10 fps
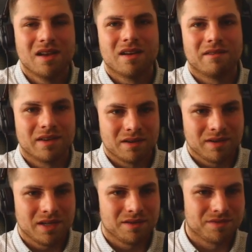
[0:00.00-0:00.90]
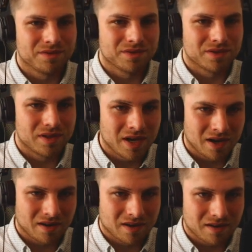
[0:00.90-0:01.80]
When we have string,
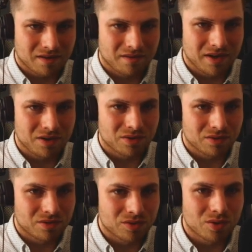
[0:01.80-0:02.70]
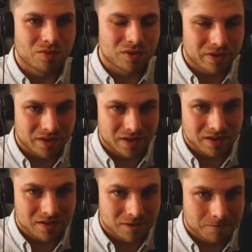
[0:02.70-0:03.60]
we don't know what it
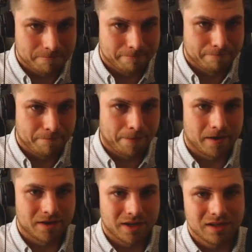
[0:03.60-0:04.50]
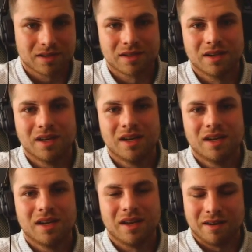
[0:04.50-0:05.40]
is, right?
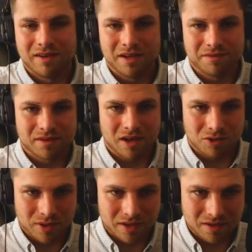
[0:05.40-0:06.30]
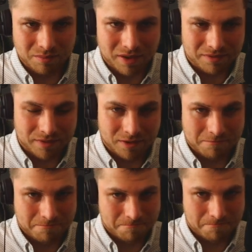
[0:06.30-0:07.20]
And we have allocated buffer.
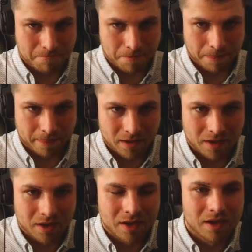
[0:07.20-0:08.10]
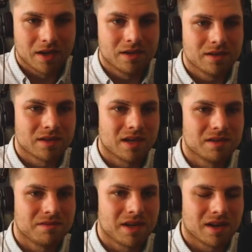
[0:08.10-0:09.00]
In this case,
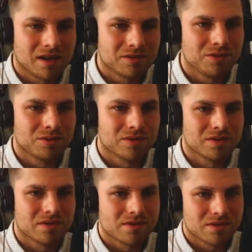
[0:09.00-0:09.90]
we can't use